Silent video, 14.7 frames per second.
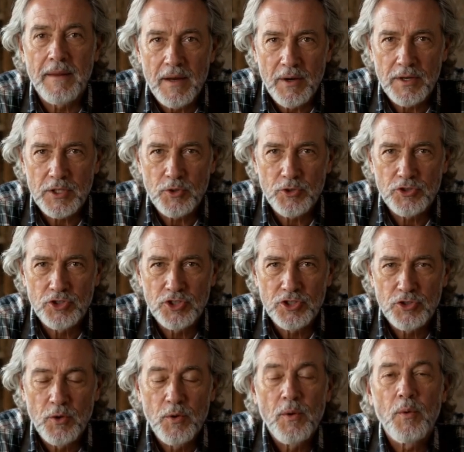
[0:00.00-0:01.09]
A used
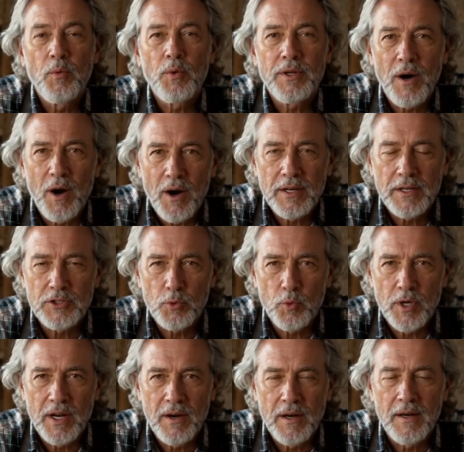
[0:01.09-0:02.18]
chisel with honest
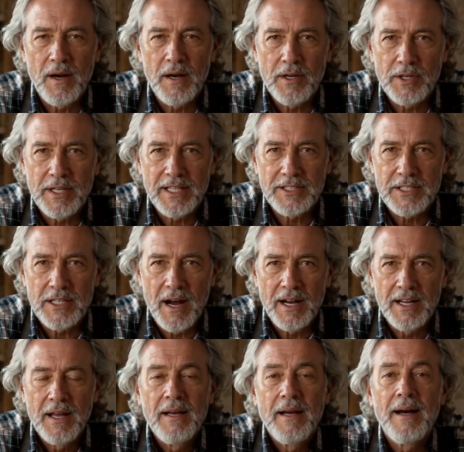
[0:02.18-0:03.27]
wear, a clean
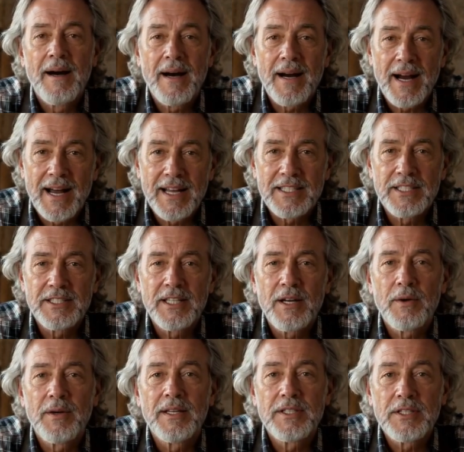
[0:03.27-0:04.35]
socket, and
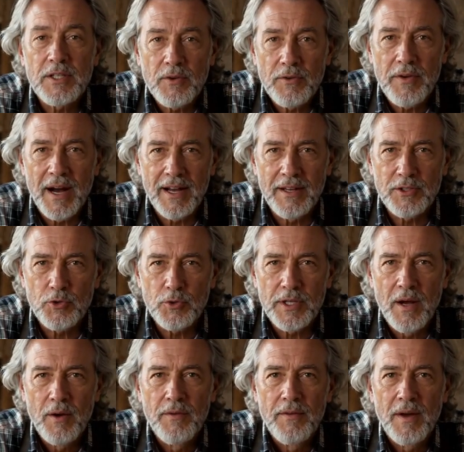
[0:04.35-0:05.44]
steel that still flattens
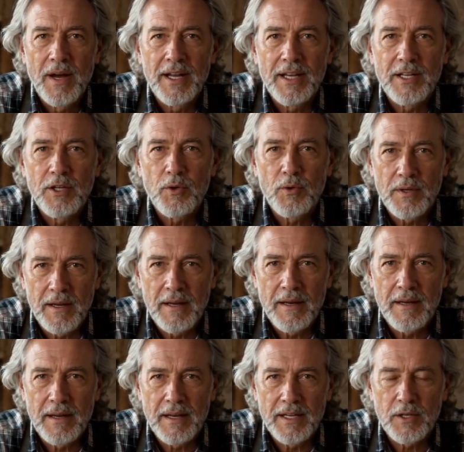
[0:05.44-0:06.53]
without fighting you
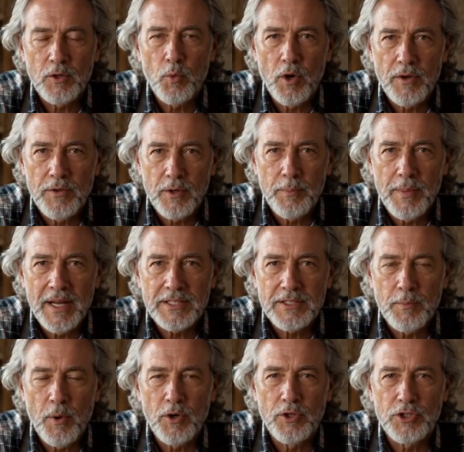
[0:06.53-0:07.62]
is one of the
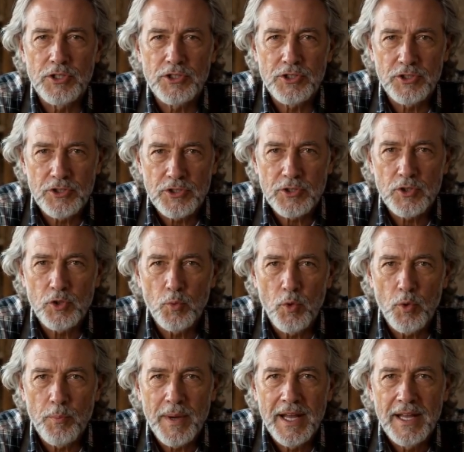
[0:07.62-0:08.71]
best purchases you
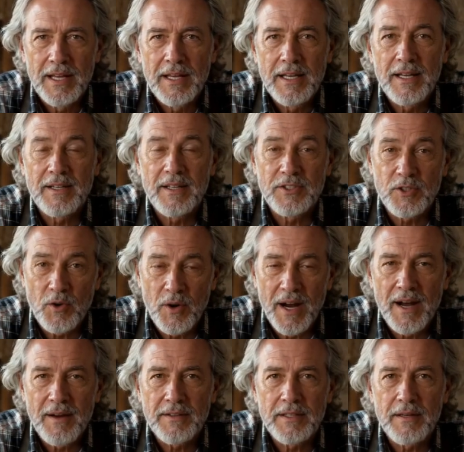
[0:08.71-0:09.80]
will make in this
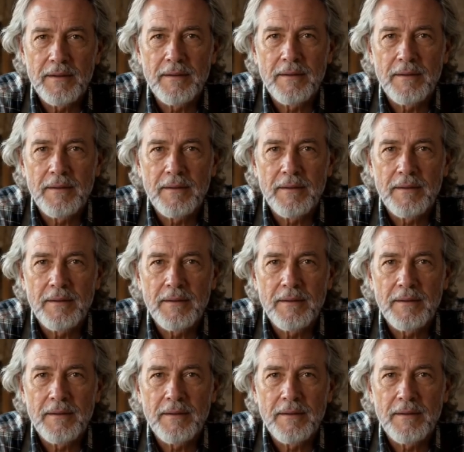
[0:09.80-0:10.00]
craft.